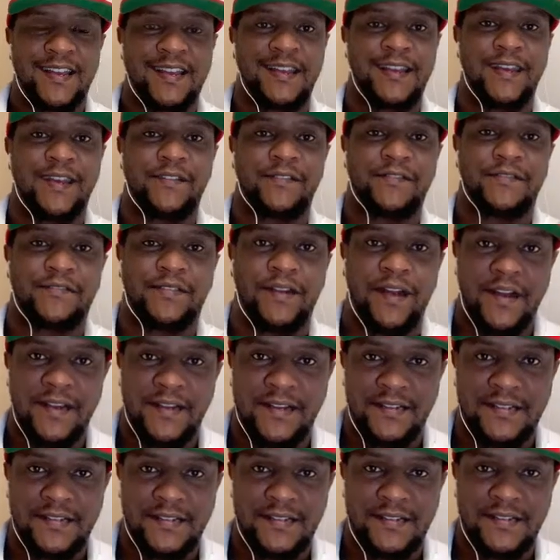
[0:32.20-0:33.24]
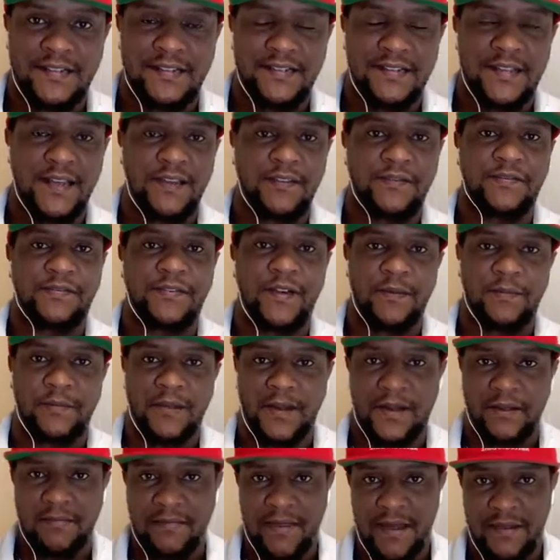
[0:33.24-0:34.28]
their friends, their
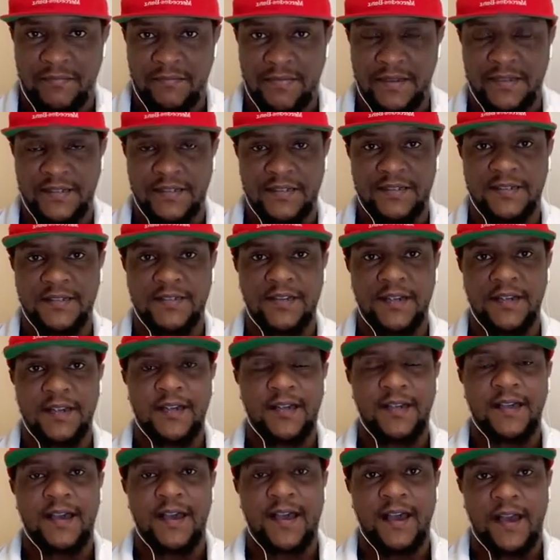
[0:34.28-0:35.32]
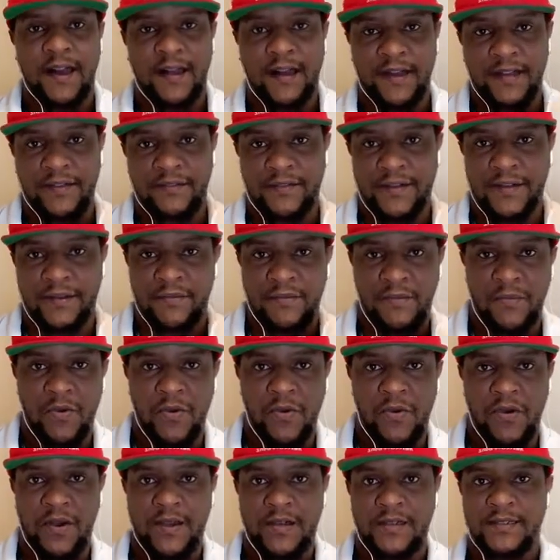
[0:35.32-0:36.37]
family members, and even
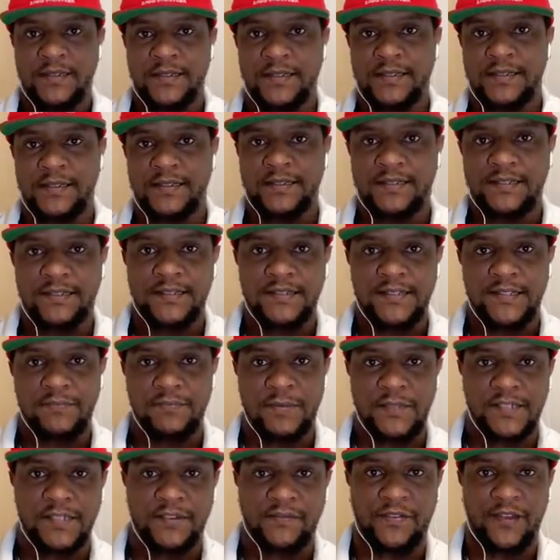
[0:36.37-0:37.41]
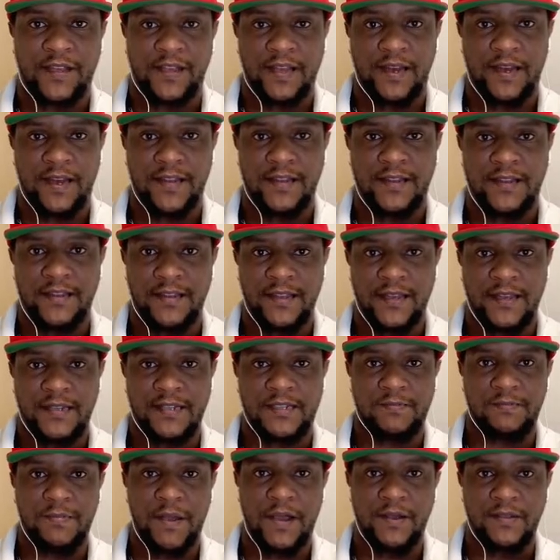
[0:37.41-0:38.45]
more specifically, their
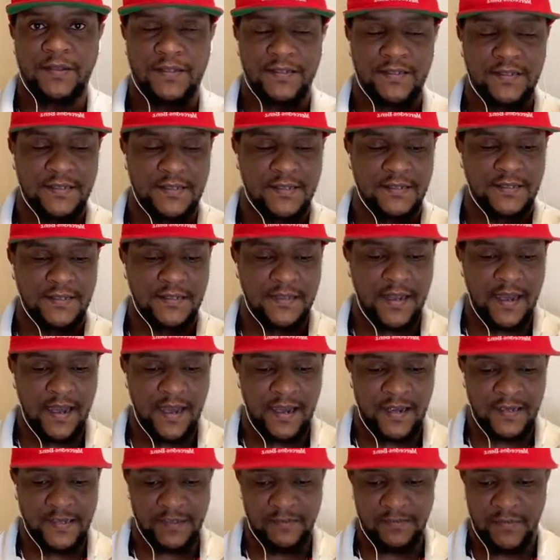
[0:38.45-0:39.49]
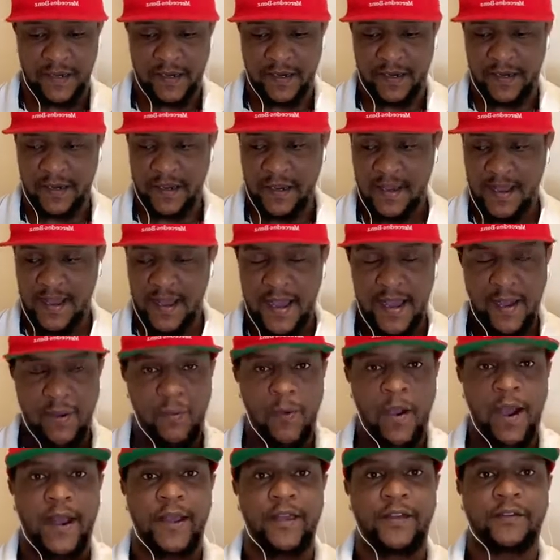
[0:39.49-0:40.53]
spouses, a husband, a
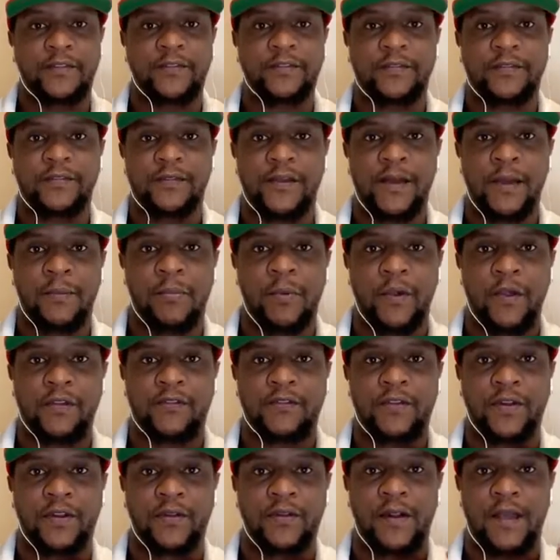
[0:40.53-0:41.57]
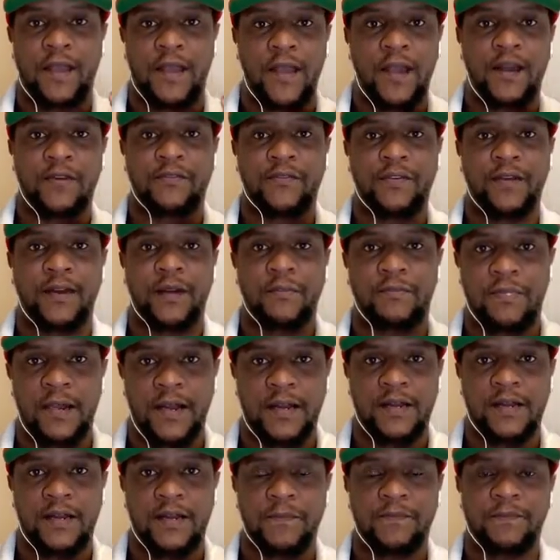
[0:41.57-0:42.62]
wife, a boyfriend or a girlfriend, a
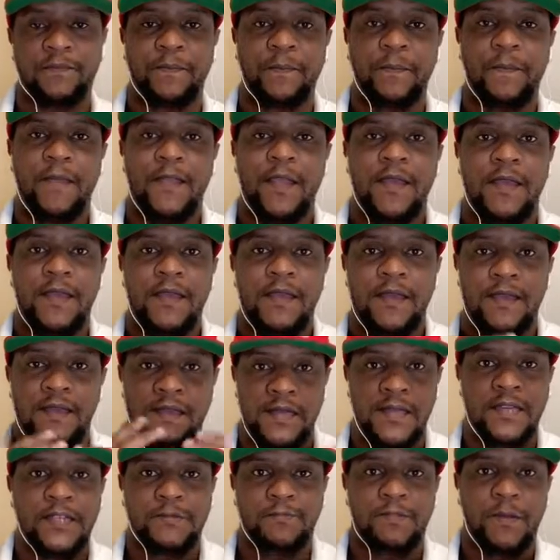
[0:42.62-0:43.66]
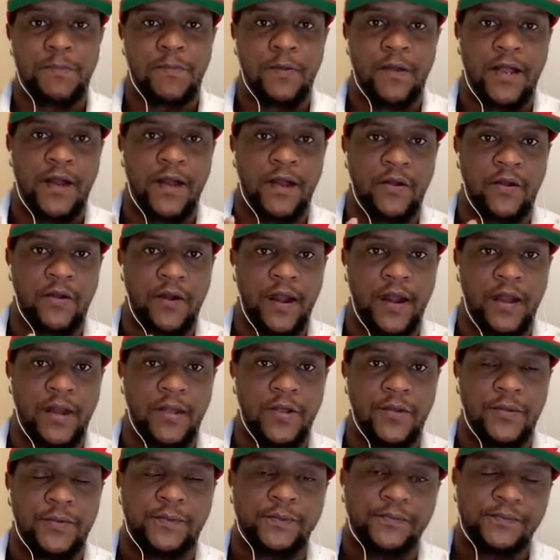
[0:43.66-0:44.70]
partner. These people can drain
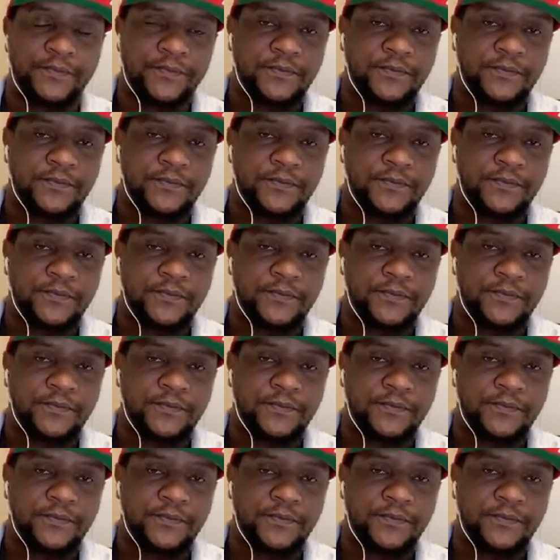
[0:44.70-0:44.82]
you.